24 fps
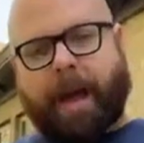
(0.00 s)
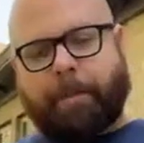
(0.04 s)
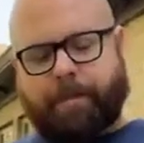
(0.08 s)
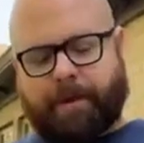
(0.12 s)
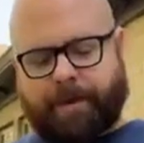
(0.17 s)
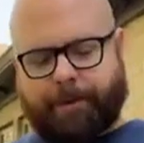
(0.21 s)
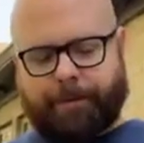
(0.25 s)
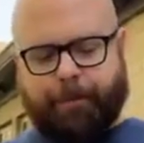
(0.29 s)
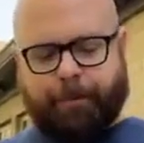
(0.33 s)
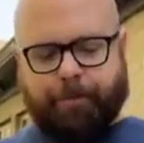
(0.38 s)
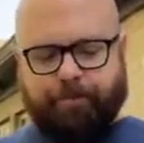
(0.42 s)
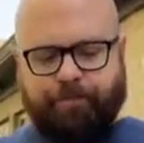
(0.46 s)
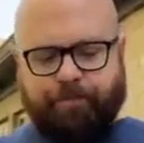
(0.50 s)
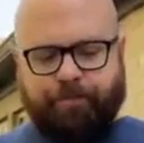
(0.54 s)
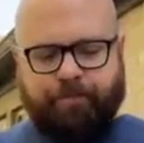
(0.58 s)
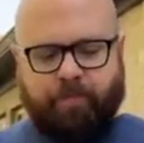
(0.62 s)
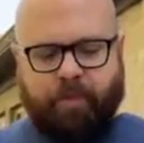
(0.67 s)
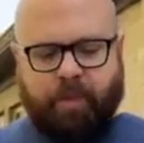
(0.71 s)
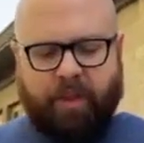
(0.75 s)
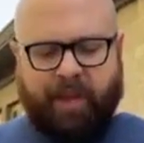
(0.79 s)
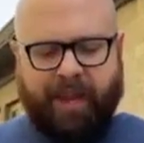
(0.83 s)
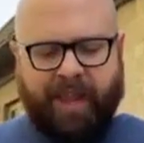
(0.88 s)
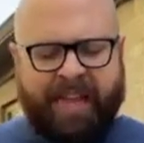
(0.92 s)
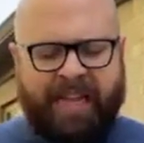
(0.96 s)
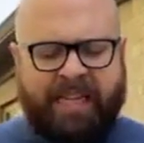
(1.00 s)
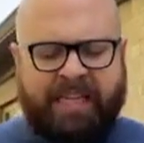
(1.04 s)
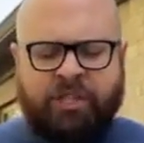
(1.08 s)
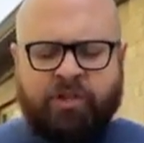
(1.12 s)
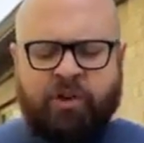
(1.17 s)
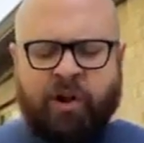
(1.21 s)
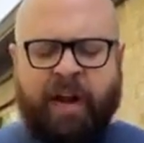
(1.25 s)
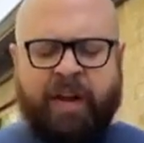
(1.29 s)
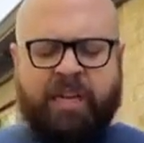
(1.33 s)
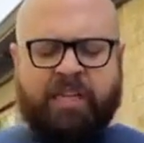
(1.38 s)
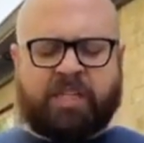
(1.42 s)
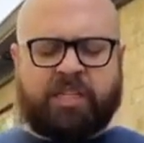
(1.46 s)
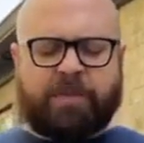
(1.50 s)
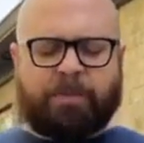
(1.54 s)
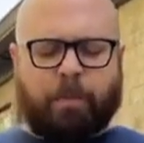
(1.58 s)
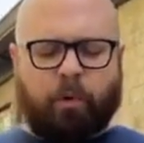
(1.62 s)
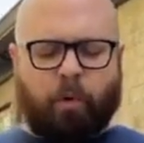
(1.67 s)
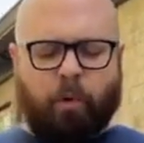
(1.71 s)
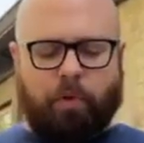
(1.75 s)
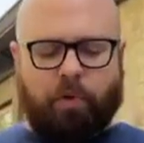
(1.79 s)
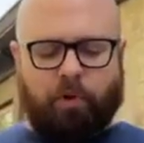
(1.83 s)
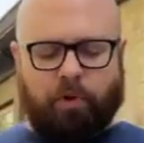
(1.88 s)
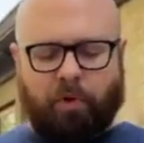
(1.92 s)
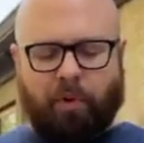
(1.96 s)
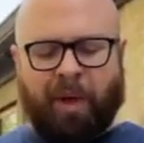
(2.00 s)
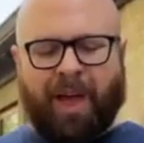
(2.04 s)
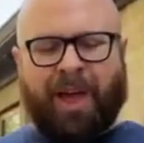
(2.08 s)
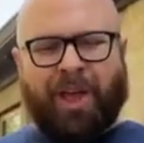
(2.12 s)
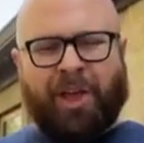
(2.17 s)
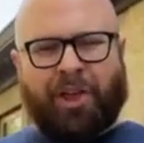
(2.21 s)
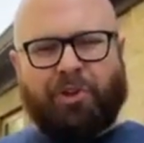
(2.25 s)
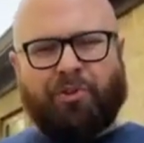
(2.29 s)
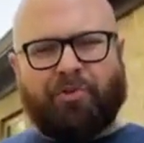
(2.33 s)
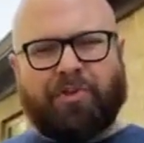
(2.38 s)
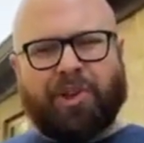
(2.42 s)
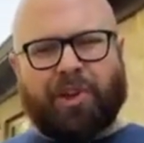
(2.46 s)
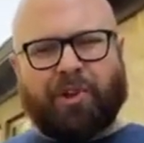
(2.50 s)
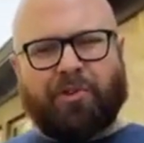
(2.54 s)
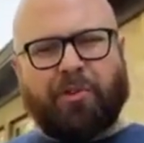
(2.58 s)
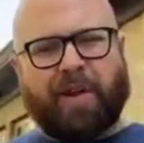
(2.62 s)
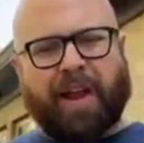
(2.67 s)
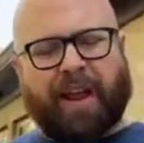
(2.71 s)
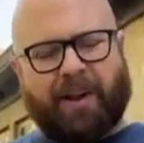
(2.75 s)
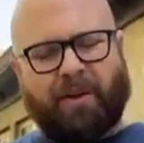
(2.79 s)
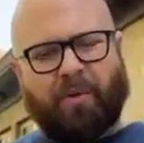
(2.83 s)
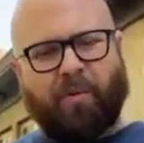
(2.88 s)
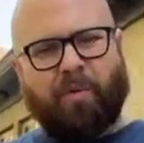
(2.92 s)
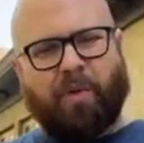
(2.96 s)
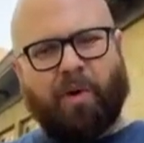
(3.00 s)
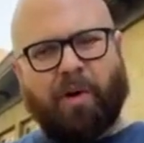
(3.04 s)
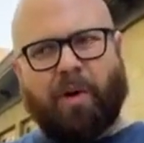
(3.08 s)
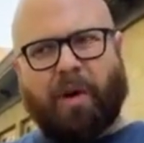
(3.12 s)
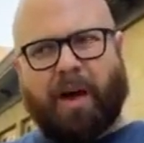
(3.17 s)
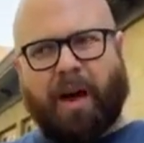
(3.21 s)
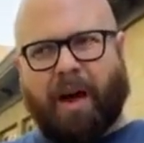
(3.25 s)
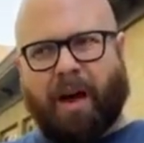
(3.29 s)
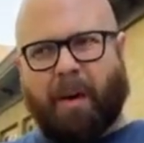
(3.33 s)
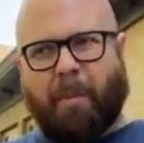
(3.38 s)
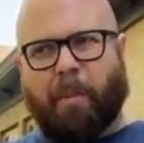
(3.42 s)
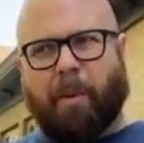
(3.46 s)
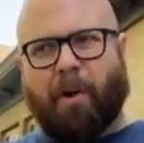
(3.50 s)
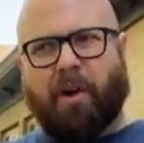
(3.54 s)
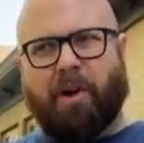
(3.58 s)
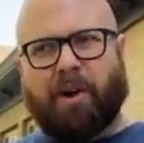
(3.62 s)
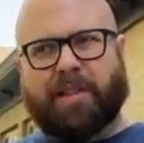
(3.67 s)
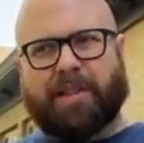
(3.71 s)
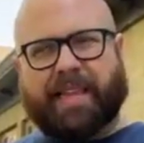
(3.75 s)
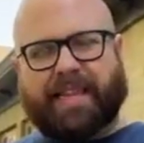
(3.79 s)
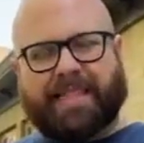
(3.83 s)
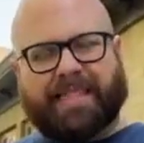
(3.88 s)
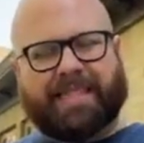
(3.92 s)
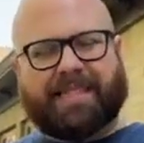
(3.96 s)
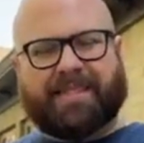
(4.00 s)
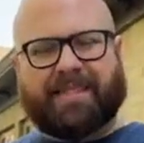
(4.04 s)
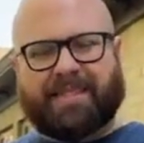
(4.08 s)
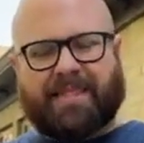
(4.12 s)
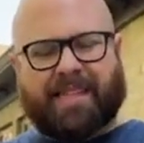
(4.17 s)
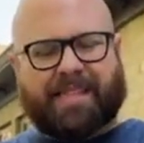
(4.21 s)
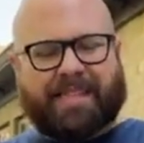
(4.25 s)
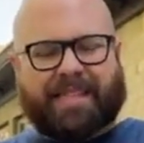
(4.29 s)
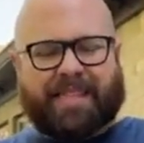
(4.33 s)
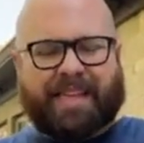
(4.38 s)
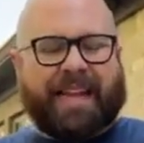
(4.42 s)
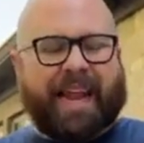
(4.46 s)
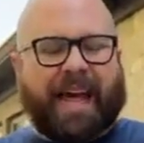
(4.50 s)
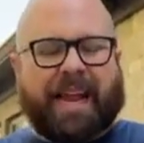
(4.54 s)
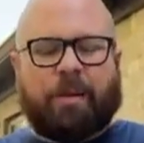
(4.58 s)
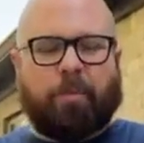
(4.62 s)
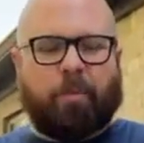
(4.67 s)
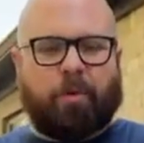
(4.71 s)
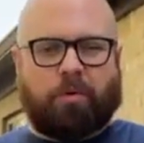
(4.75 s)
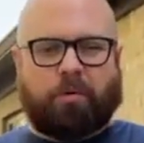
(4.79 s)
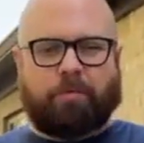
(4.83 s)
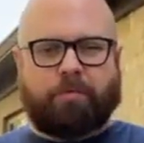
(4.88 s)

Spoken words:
it and try to just pull through, you can create a bark that's inedible.